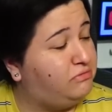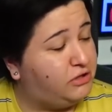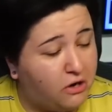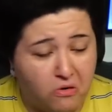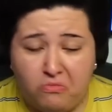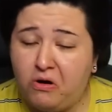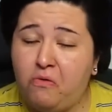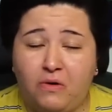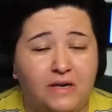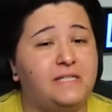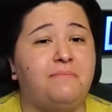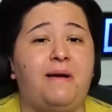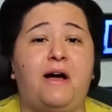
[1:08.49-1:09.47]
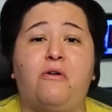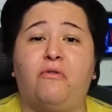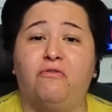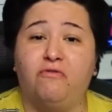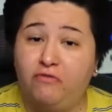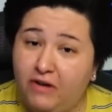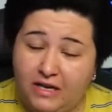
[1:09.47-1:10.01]
don't know what it's about
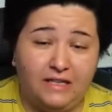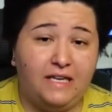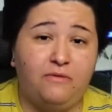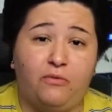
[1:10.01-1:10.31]
really